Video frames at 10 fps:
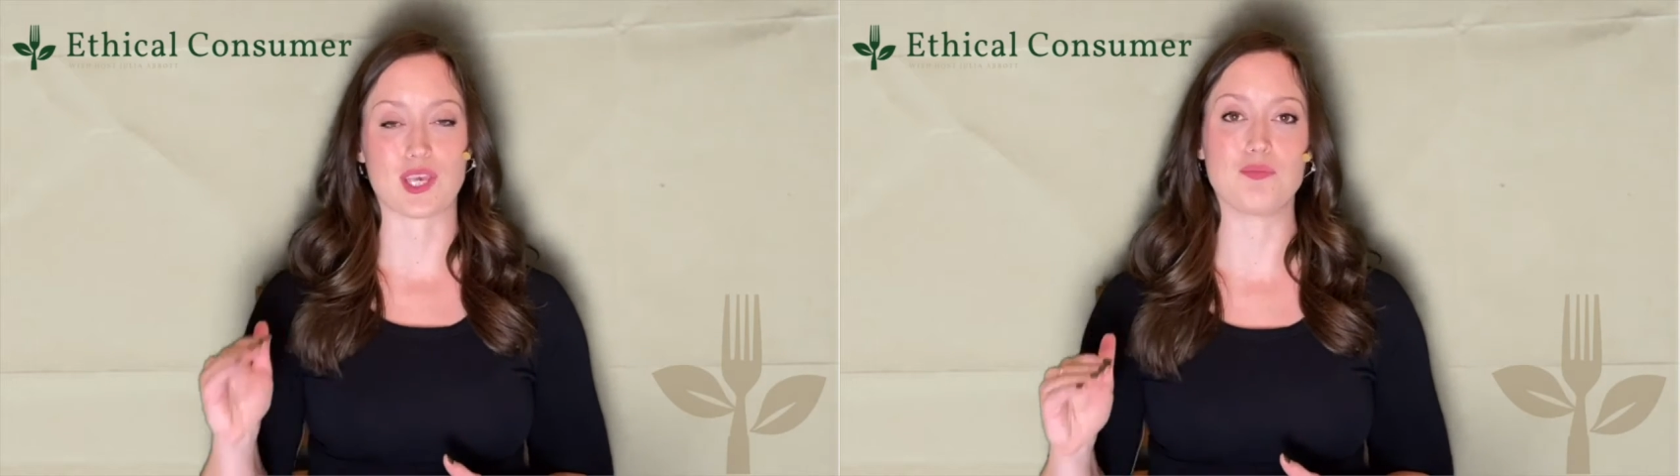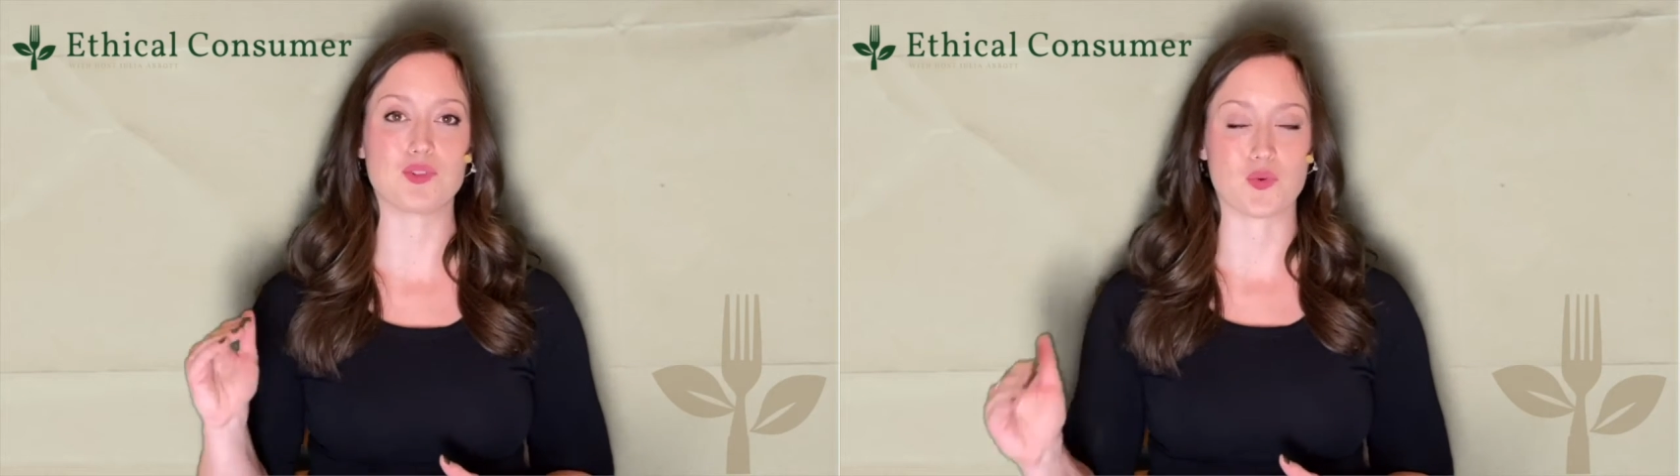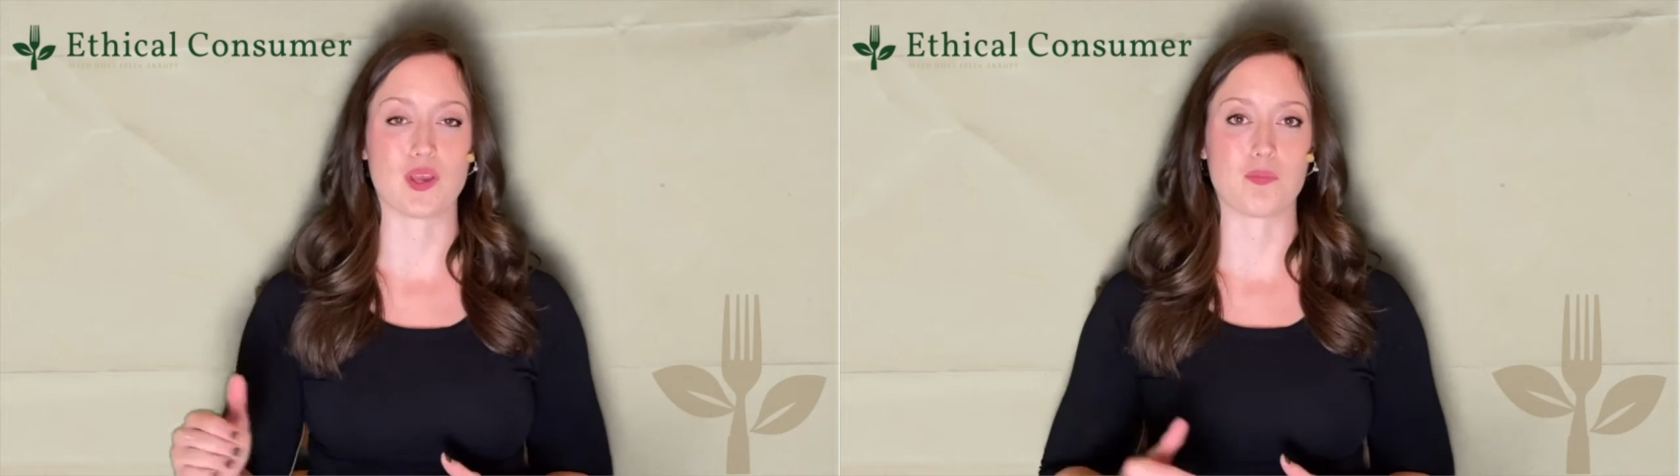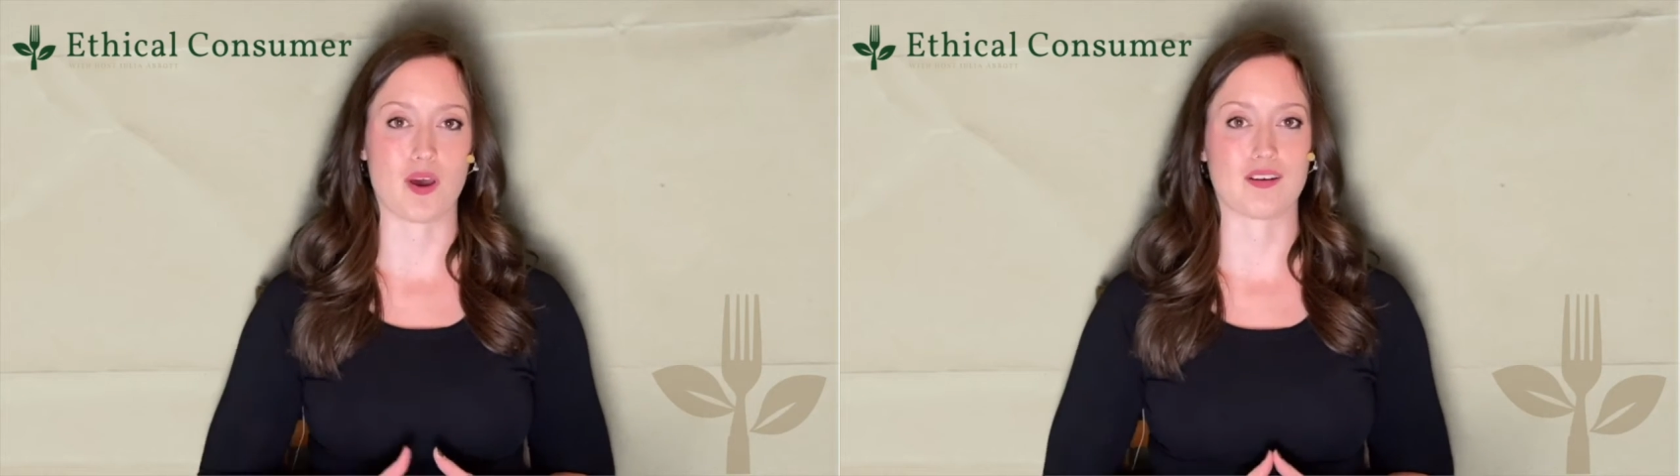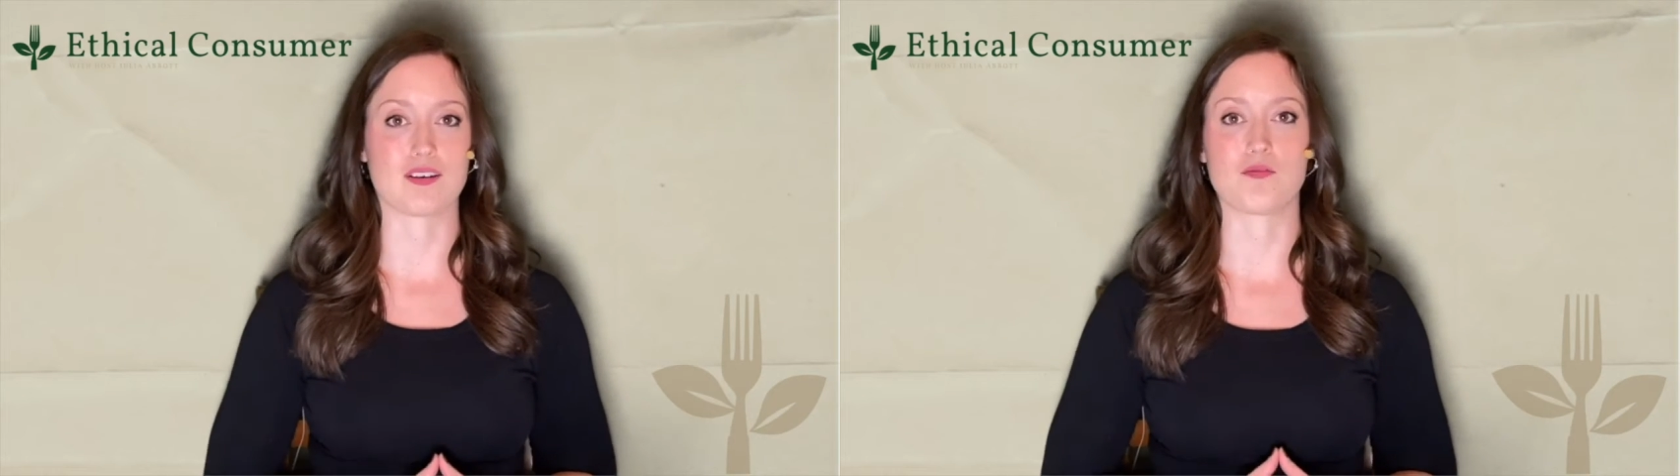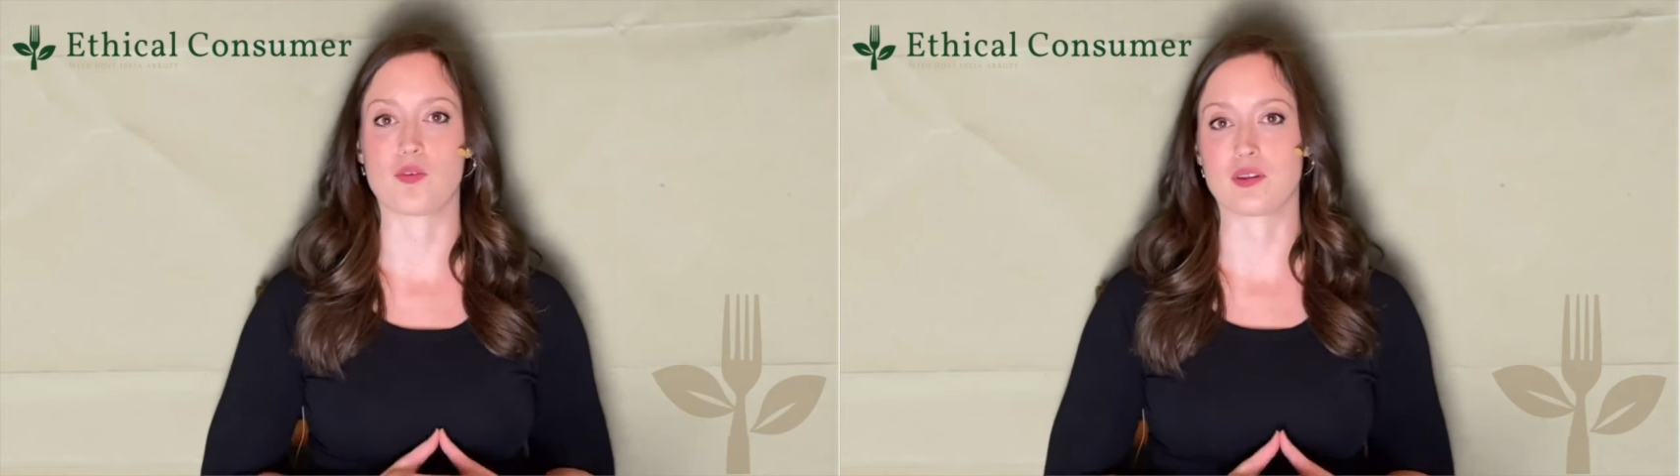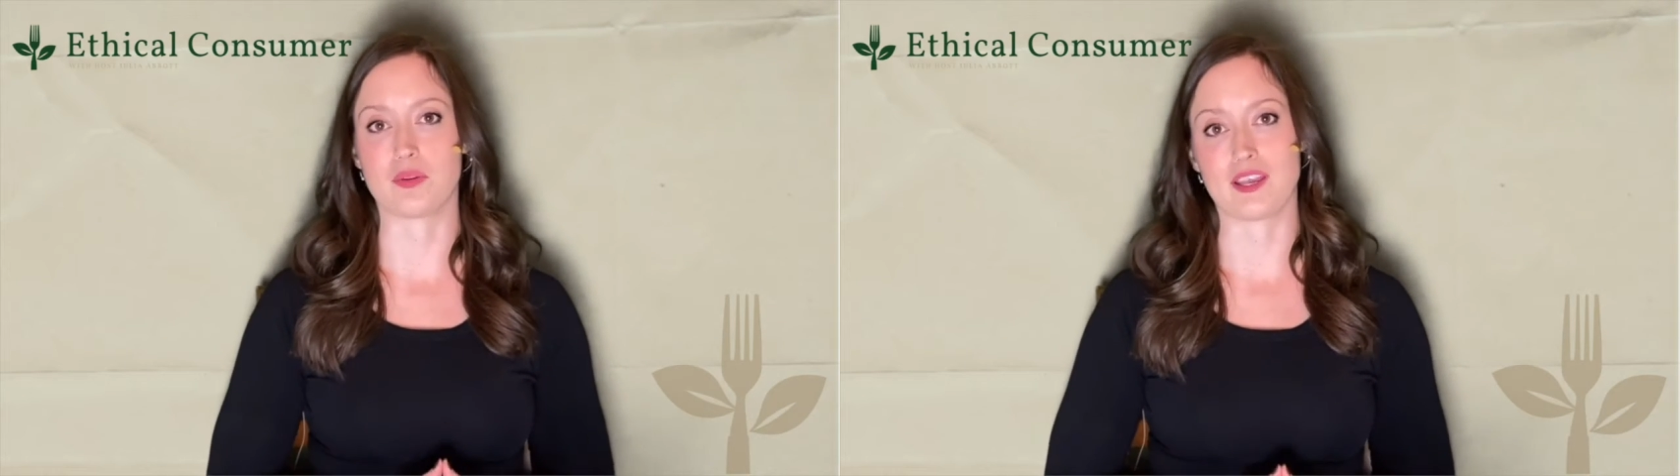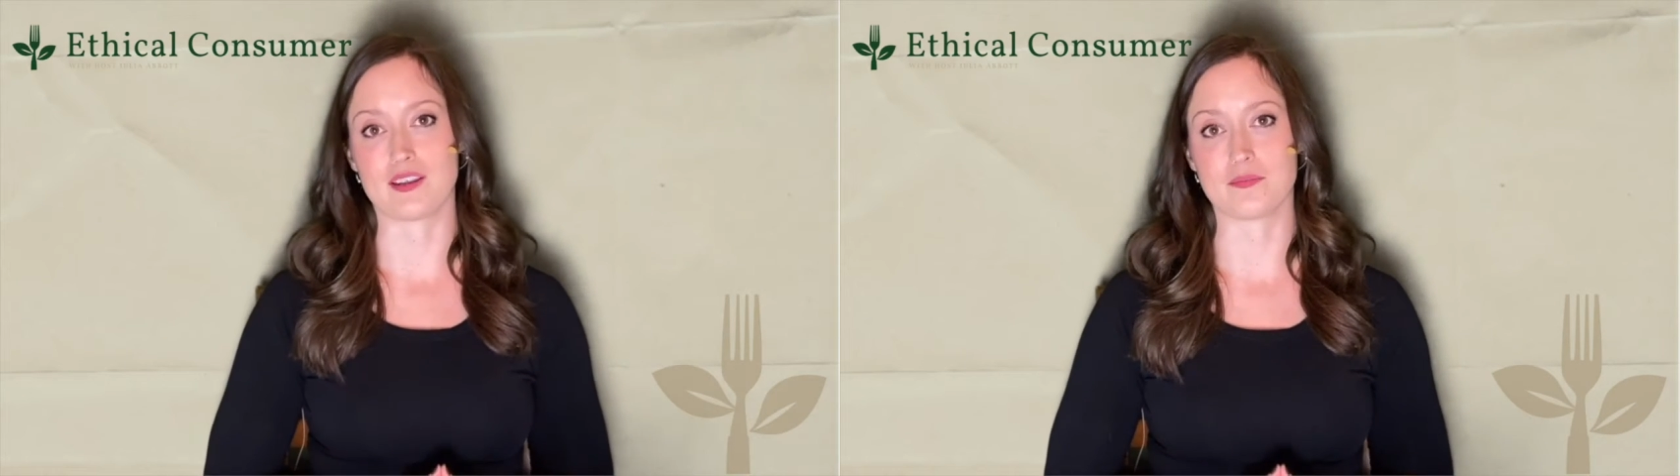keep doing better for the planet.